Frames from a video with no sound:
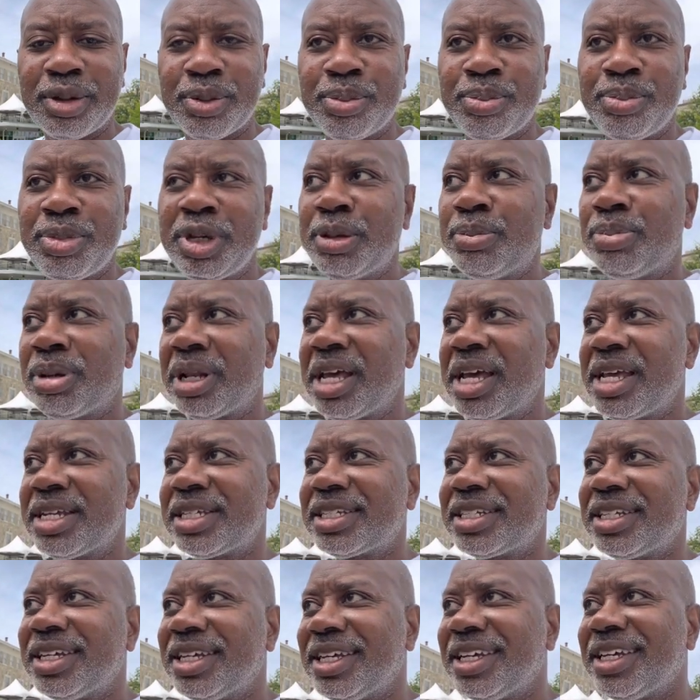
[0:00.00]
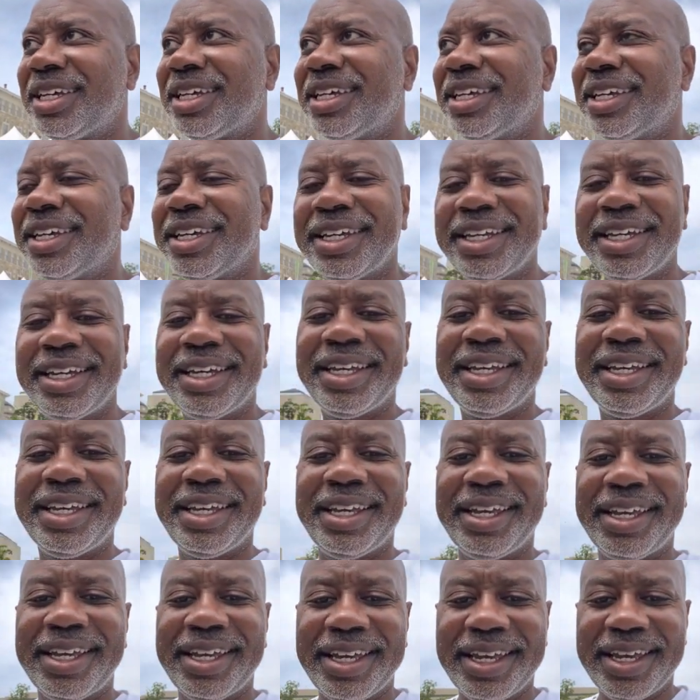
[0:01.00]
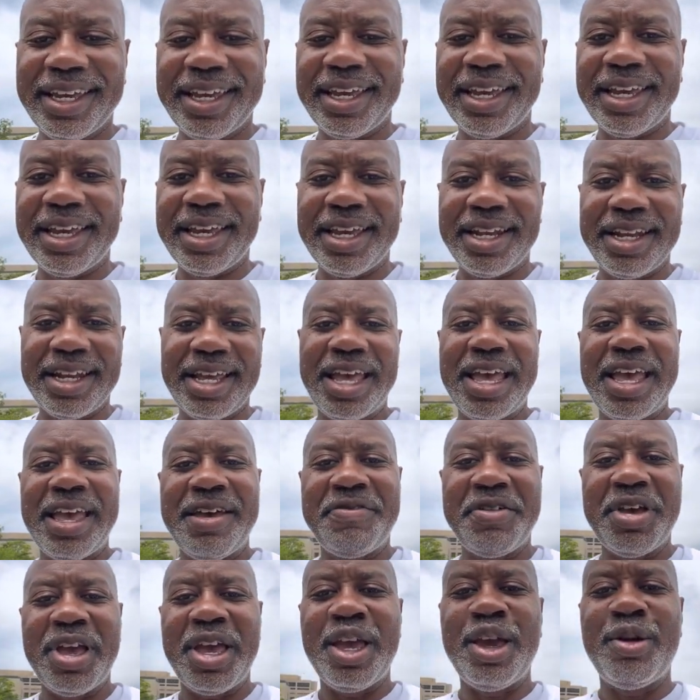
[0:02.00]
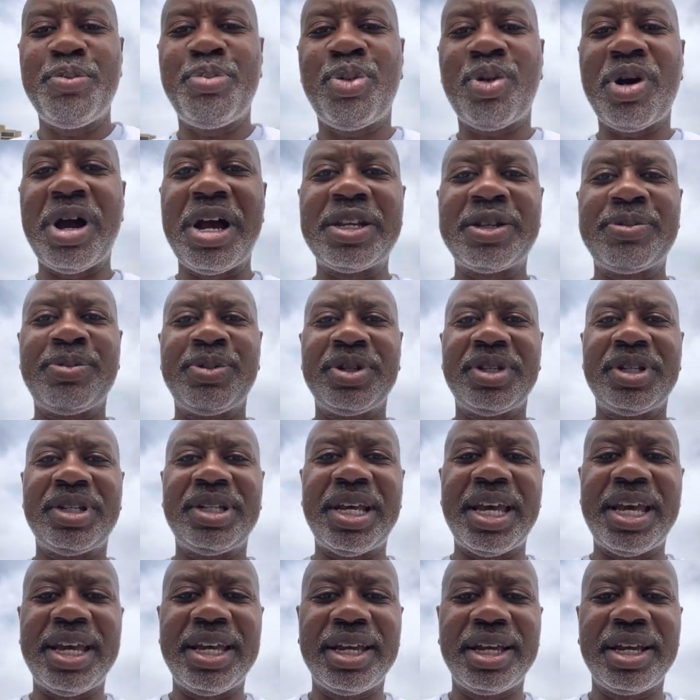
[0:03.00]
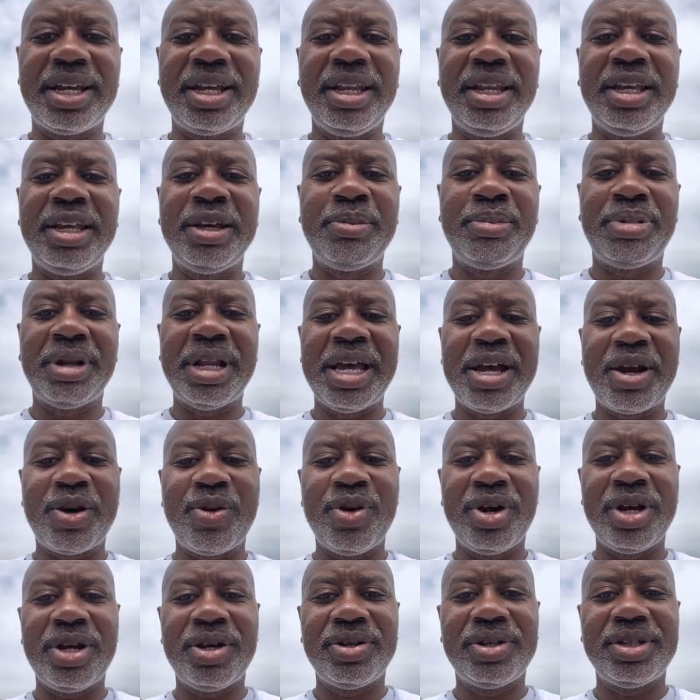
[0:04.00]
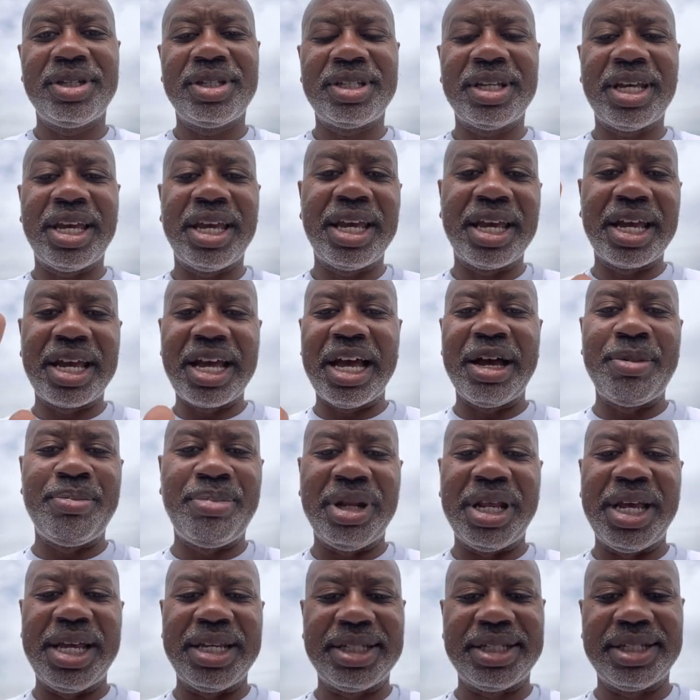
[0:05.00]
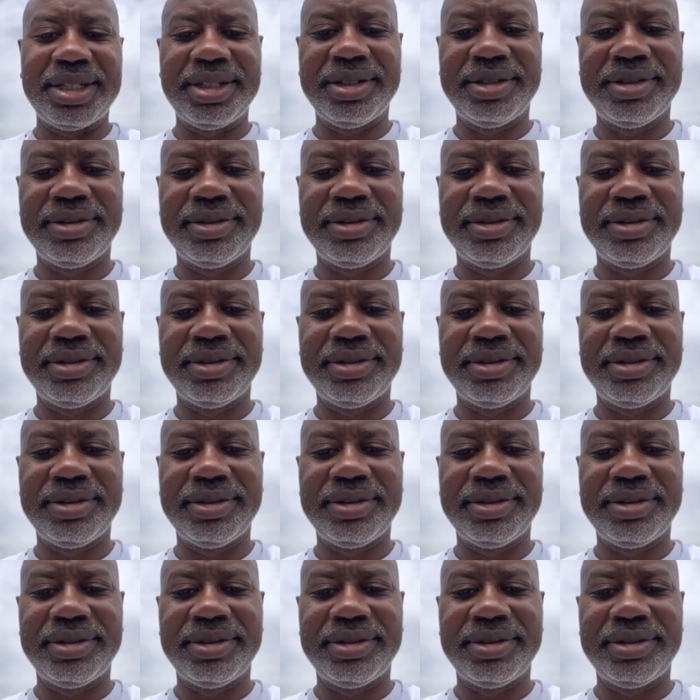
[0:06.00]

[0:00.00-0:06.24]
be blessed and have a prosperous day. Glenn Blackwell saying God bless.